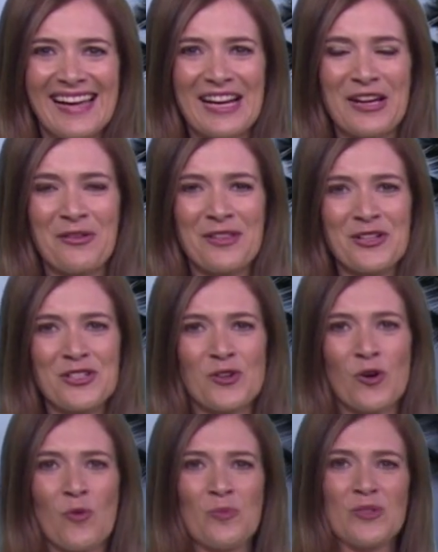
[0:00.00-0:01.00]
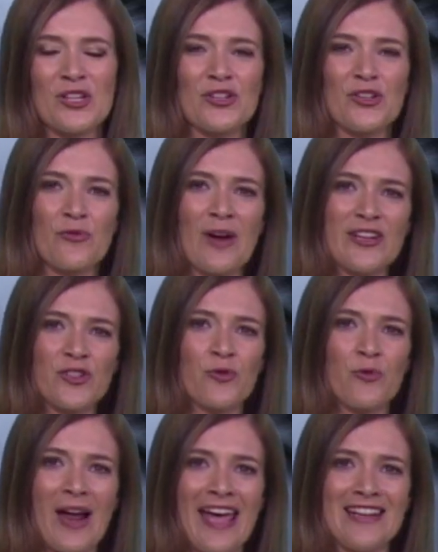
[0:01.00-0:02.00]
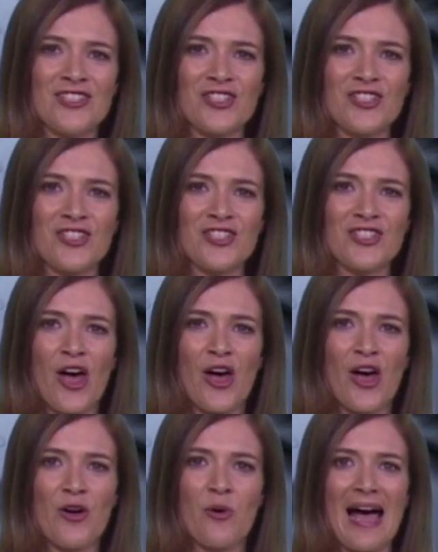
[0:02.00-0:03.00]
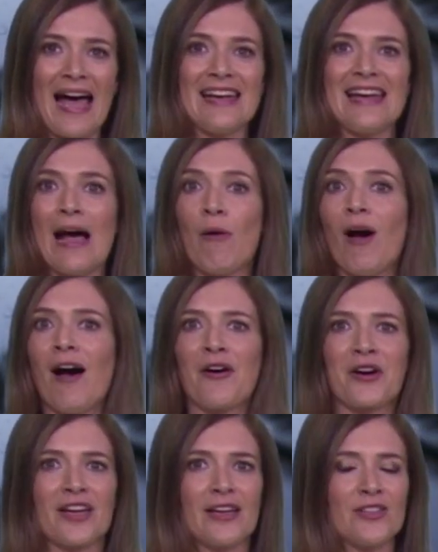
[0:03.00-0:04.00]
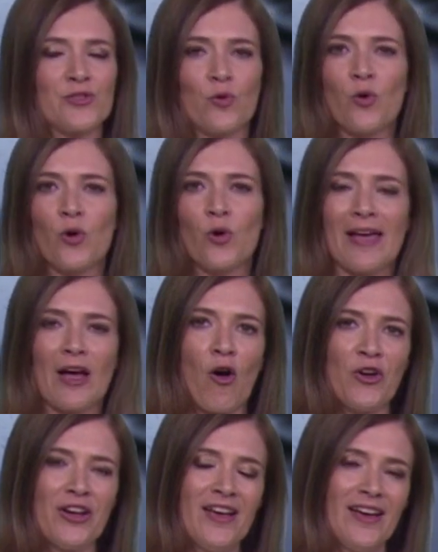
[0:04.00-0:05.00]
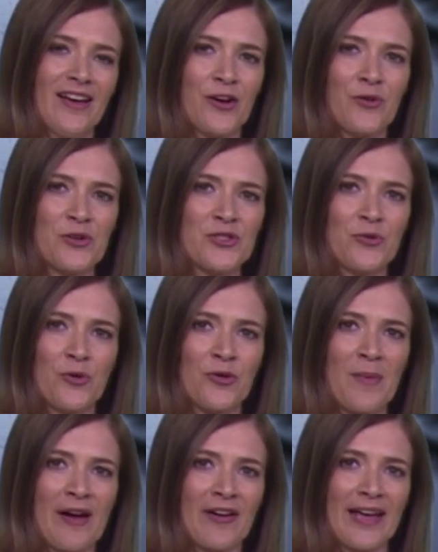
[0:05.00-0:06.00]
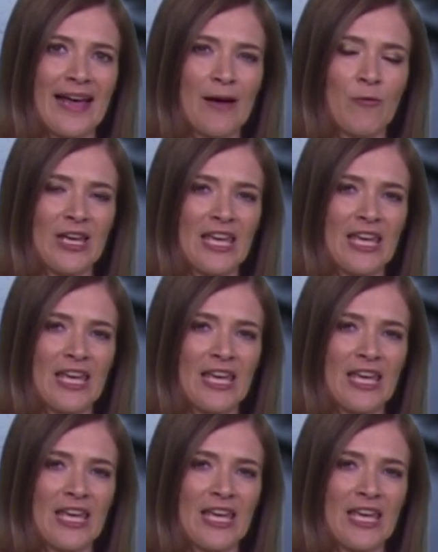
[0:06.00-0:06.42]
Hello. Thunderstorms, torrential rain, snow, and now a hurricane. It's all going on across North America, and we're